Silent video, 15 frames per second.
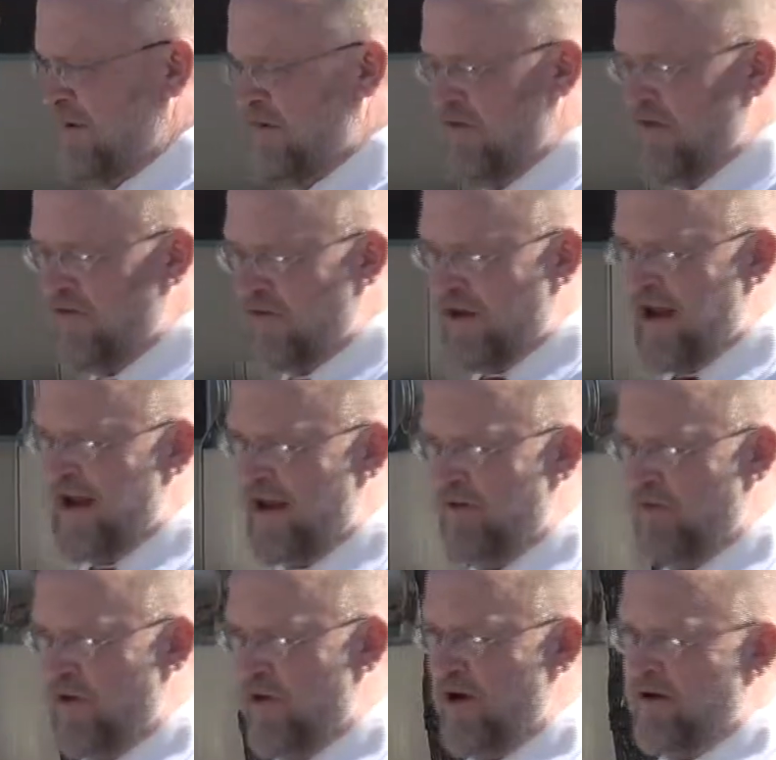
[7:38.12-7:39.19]
To this day,
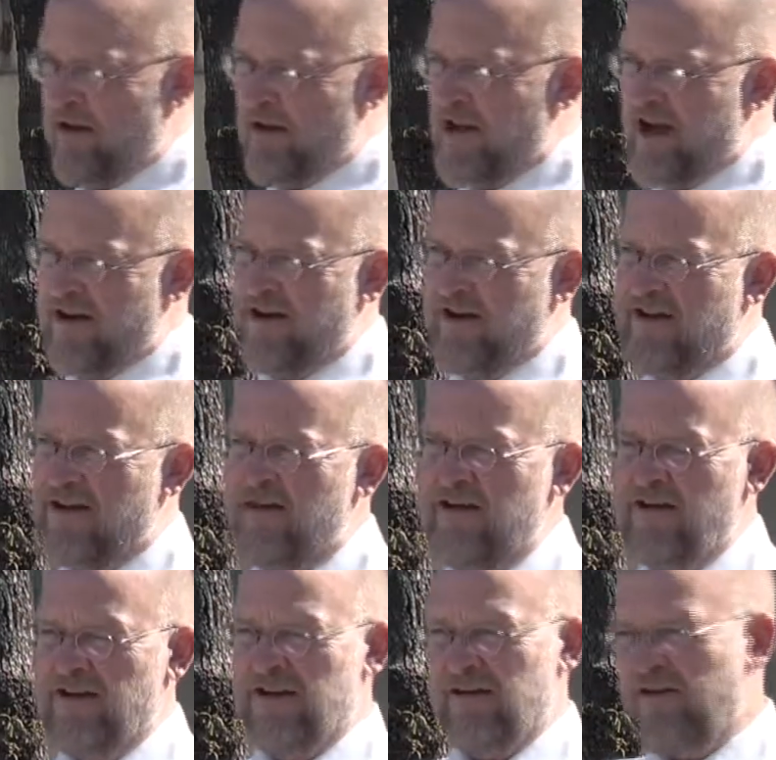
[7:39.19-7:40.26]
if you go to London,
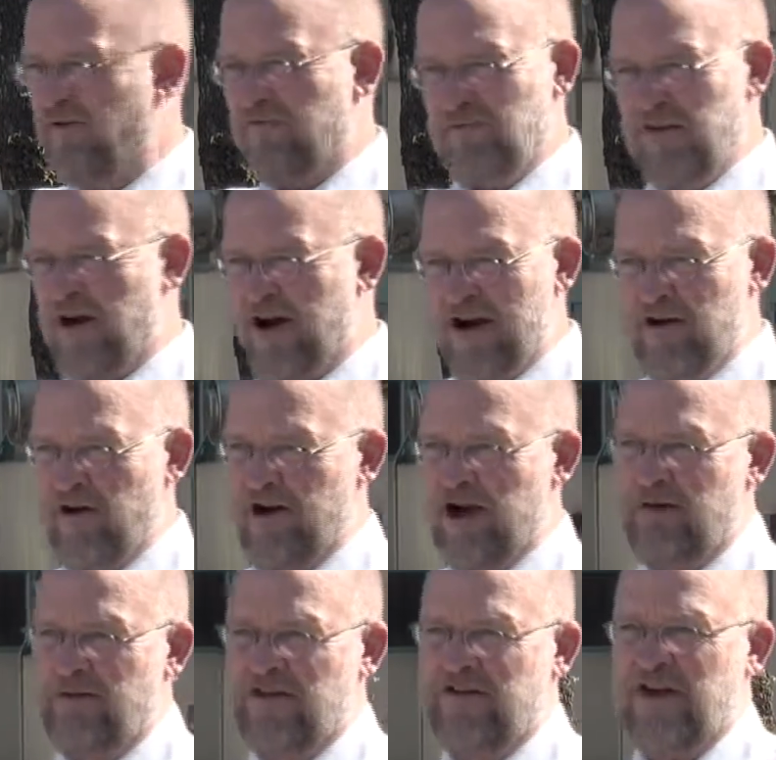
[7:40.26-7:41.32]
there are no
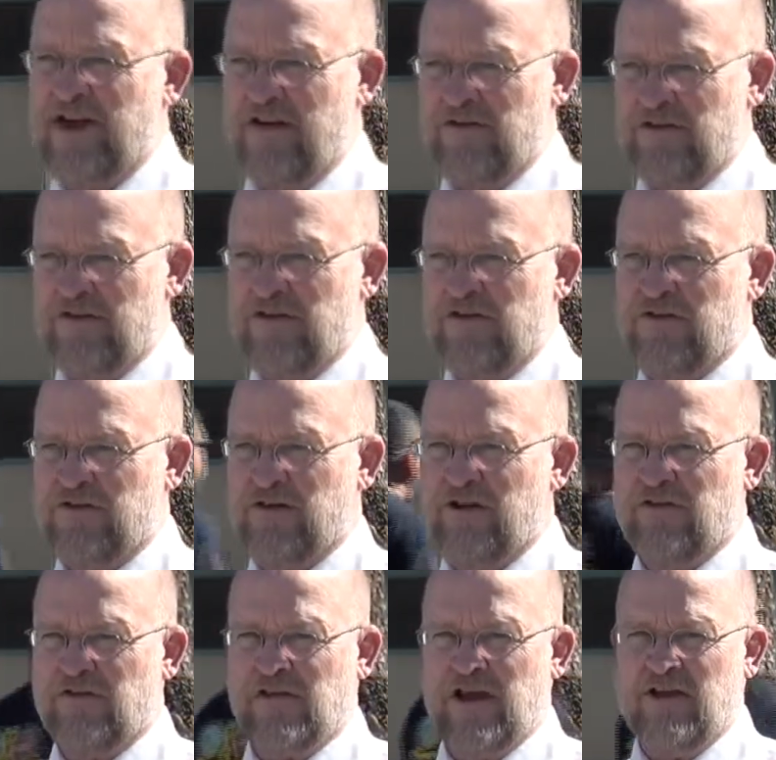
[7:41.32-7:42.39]
garbage cans in the
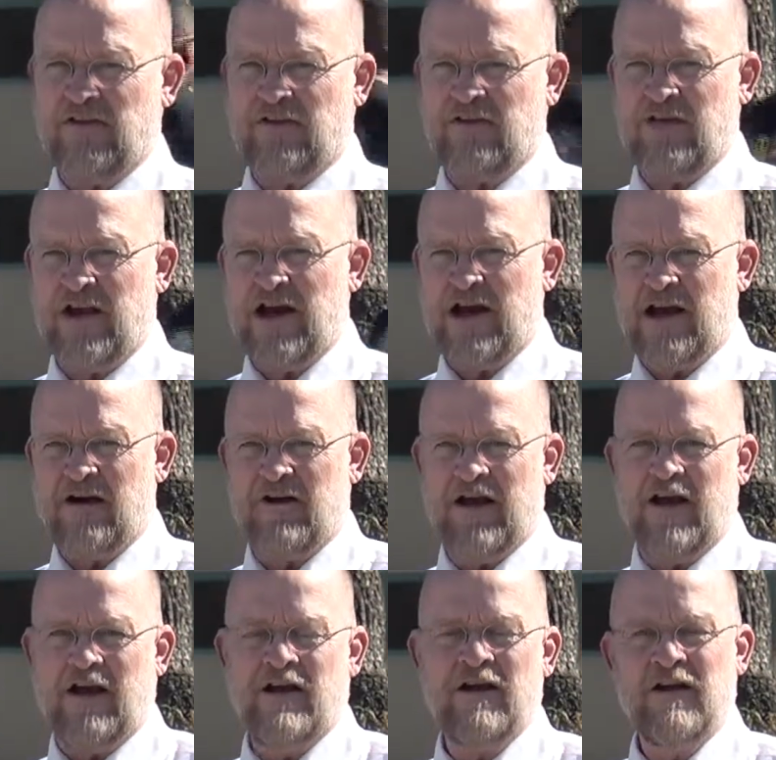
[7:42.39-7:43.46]
streets thanks to the
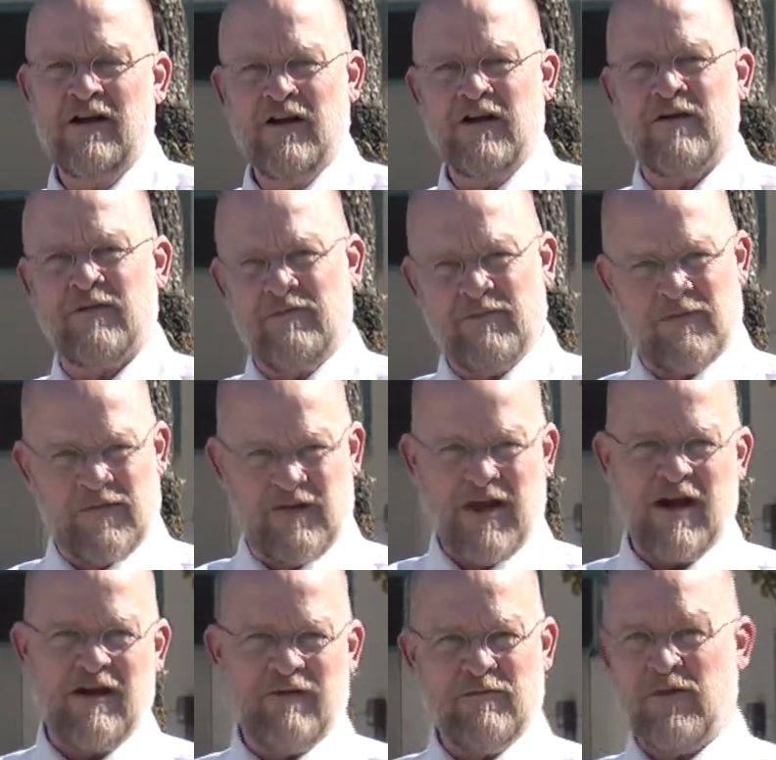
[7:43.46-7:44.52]
IRA.
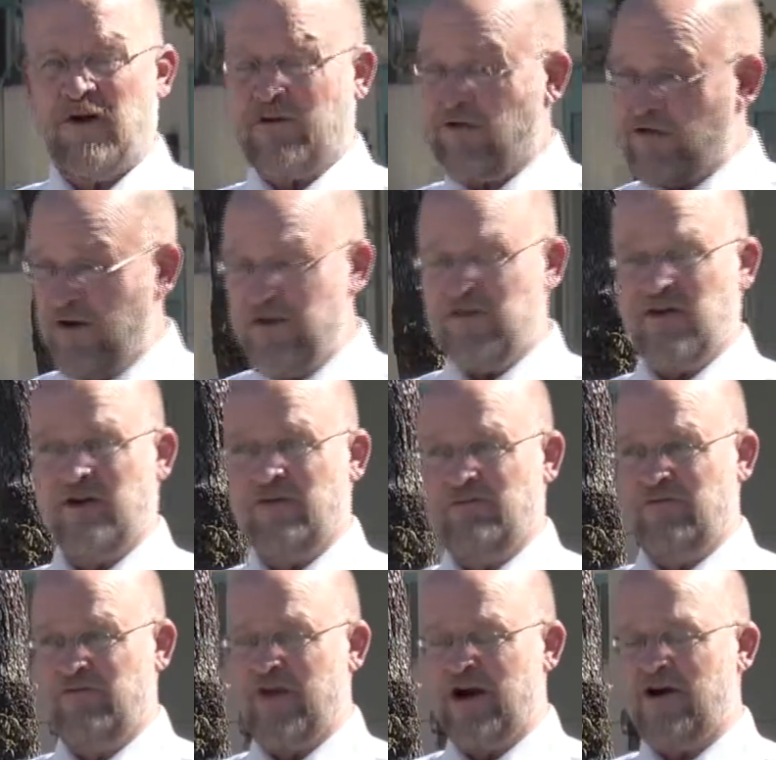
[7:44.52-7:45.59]
Okay? Their streets are
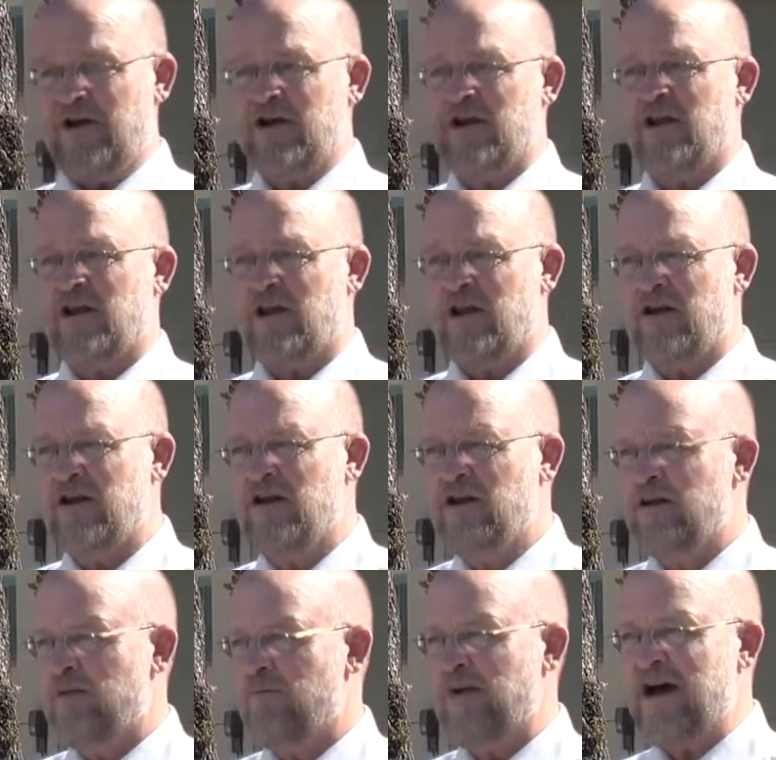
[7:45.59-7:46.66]
very clean,
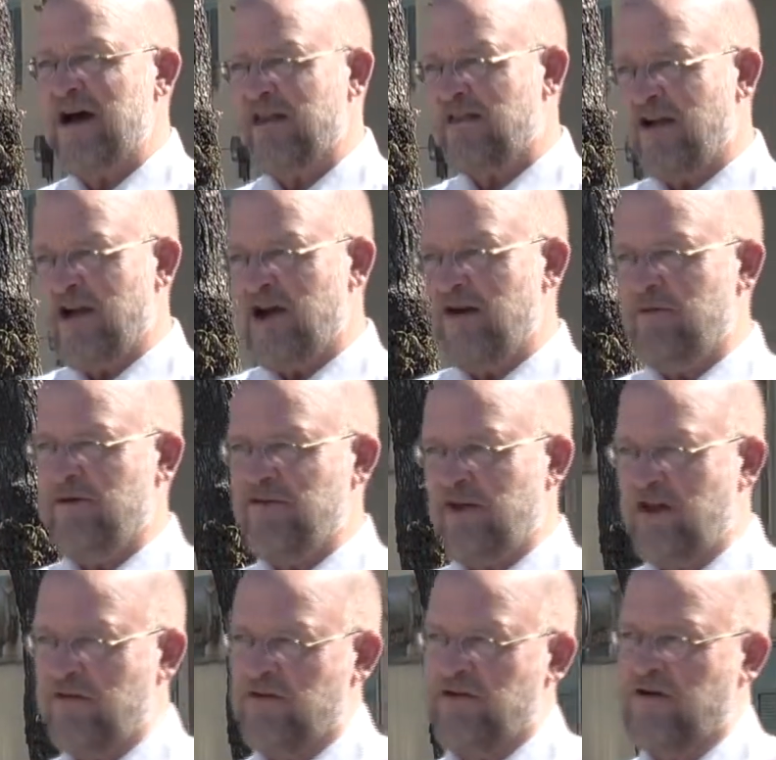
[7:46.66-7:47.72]
but the garbage
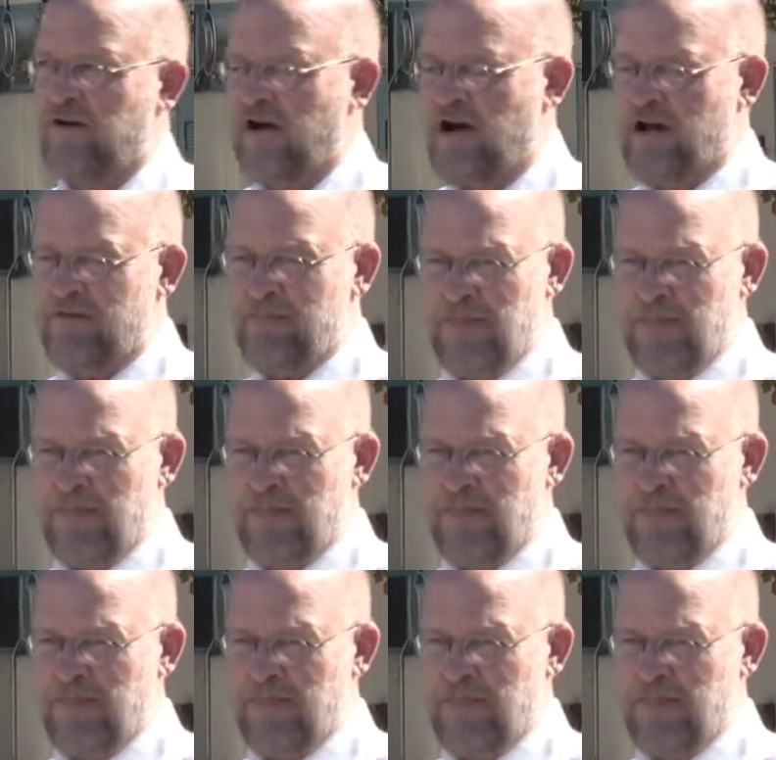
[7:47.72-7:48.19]
cans are gone.